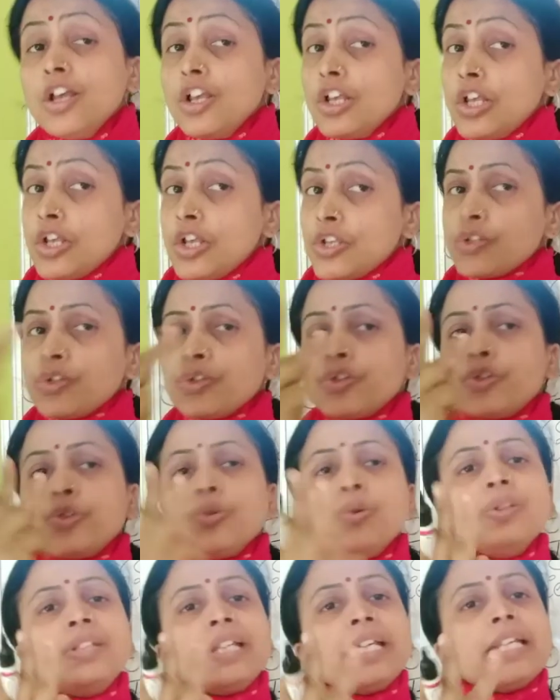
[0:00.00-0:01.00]
So
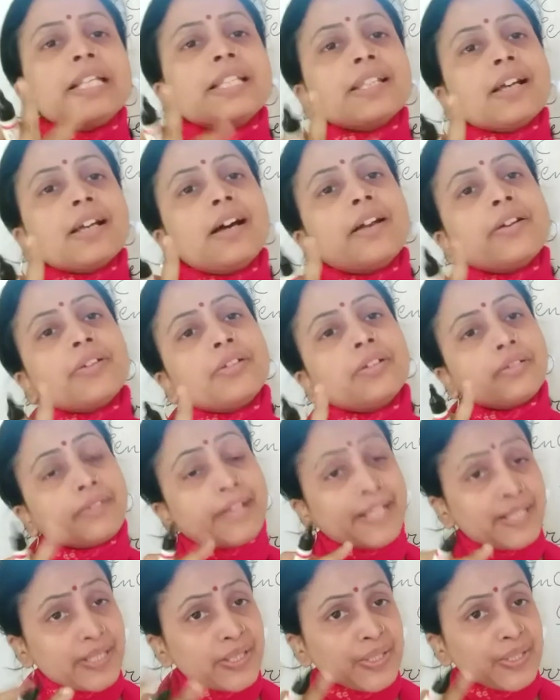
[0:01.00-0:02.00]
two things are
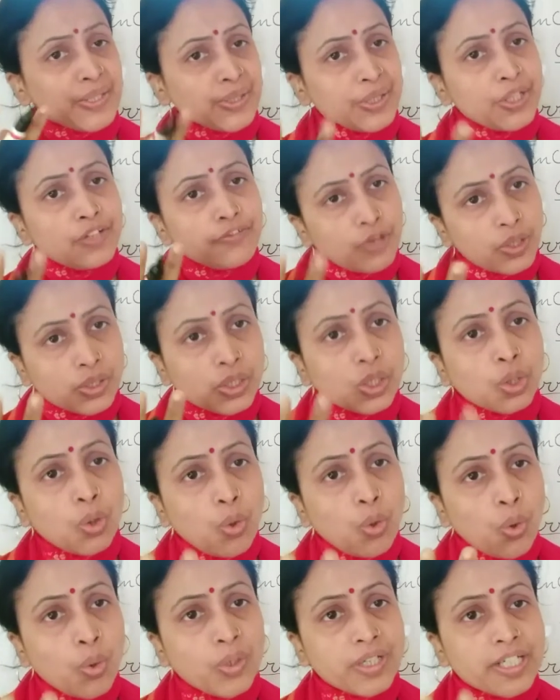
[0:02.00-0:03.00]
necessary for the
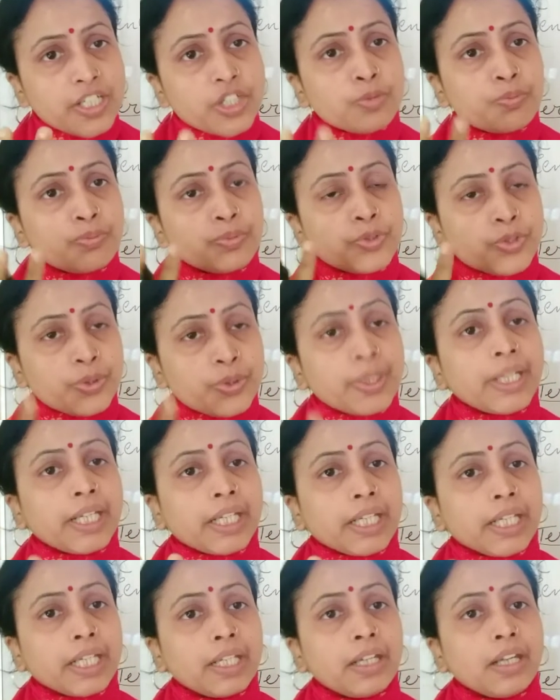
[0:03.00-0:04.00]
coconut
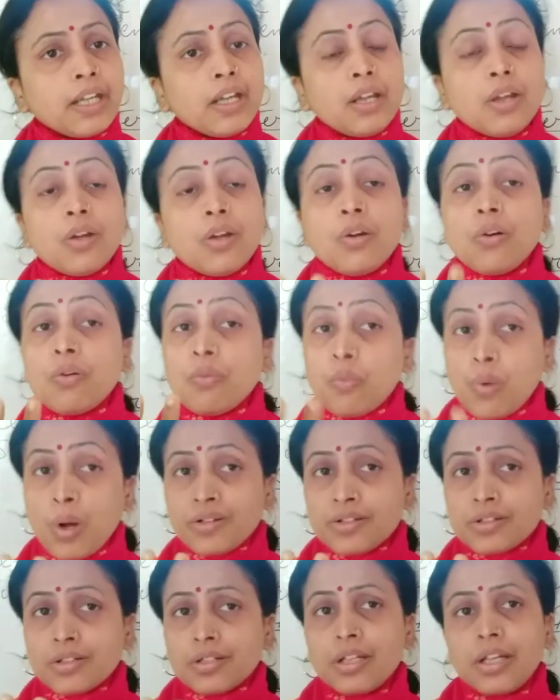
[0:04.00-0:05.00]
tree.
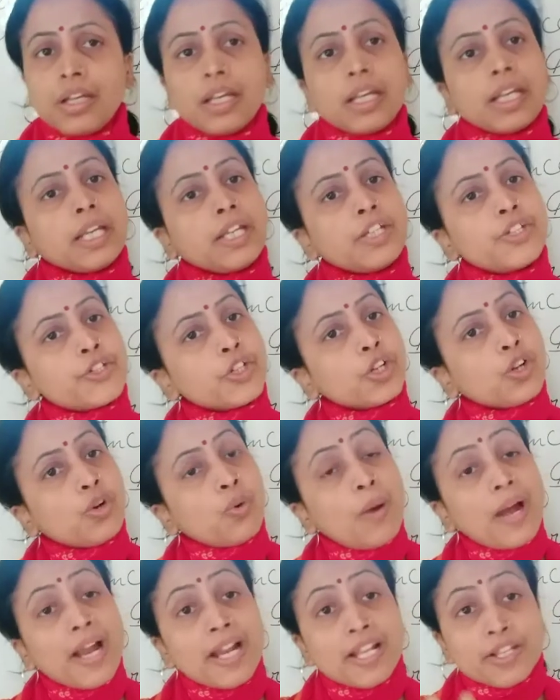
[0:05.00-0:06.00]
What? It
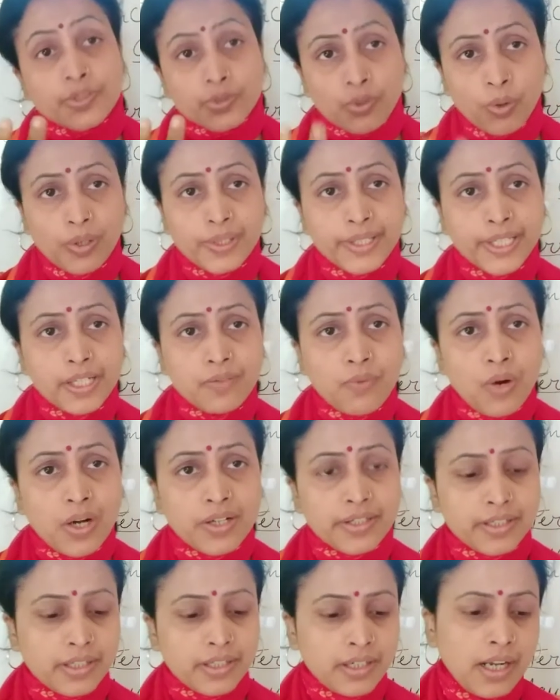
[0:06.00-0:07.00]
requires salty
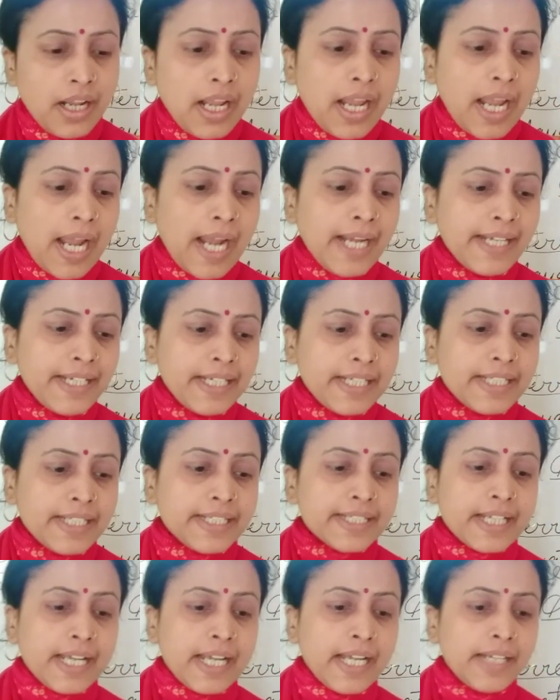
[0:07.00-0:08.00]
water and it
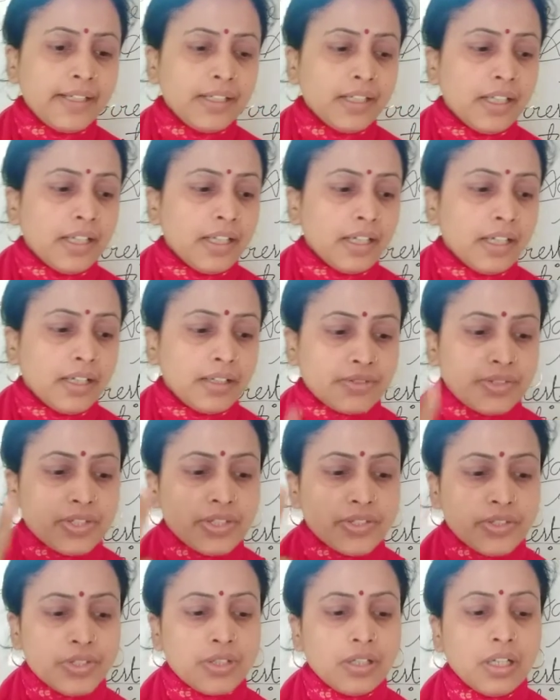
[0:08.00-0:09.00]
can
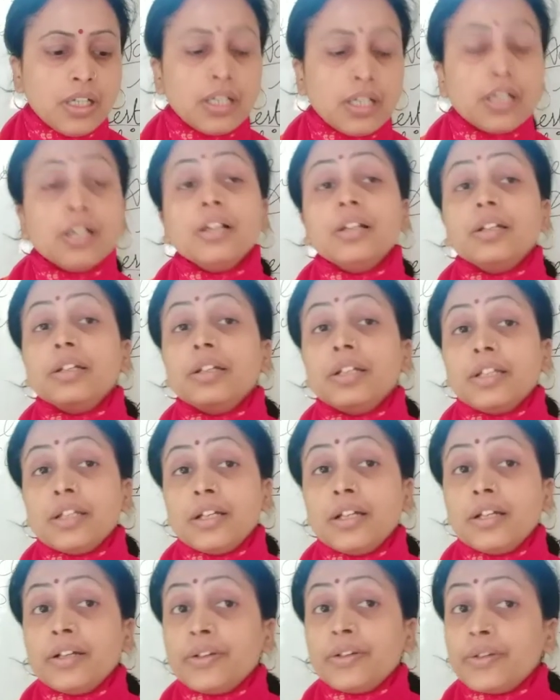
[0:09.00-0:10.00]
just
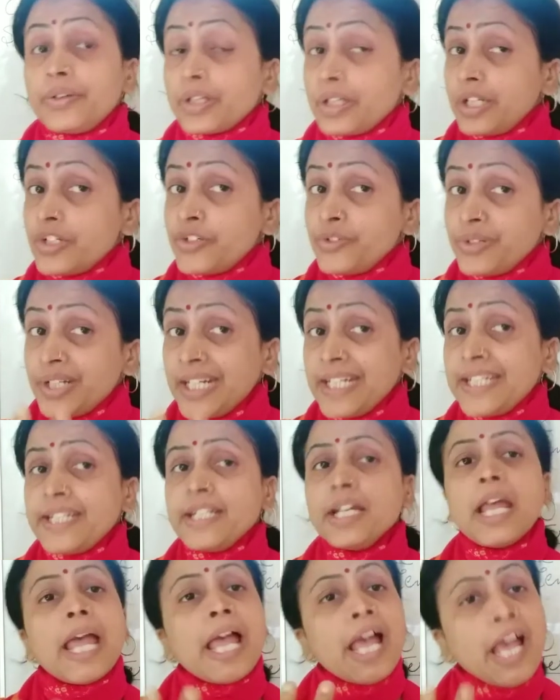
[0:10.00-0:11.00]
it
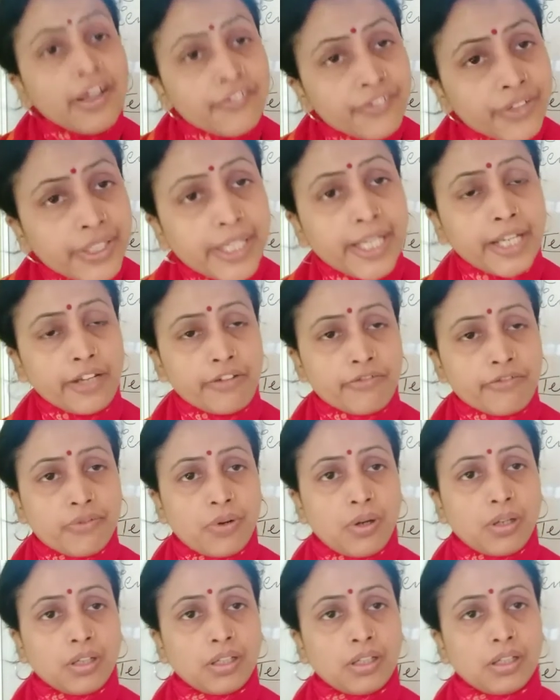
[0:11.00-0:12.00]
needs heavy
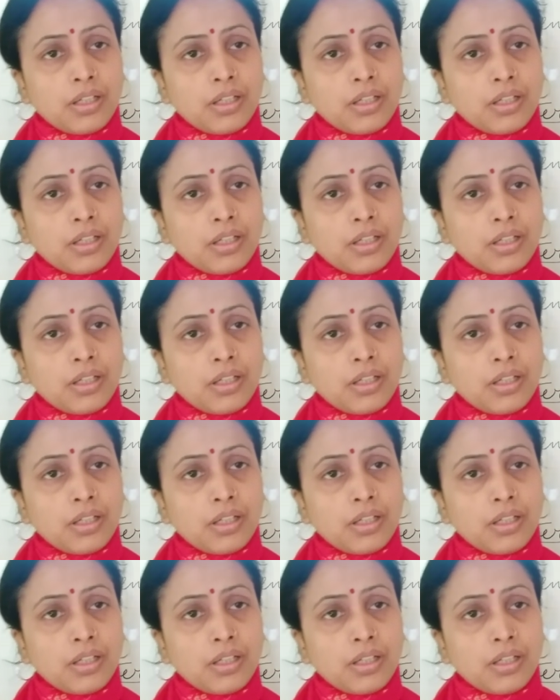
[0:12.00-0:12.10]
rainfall.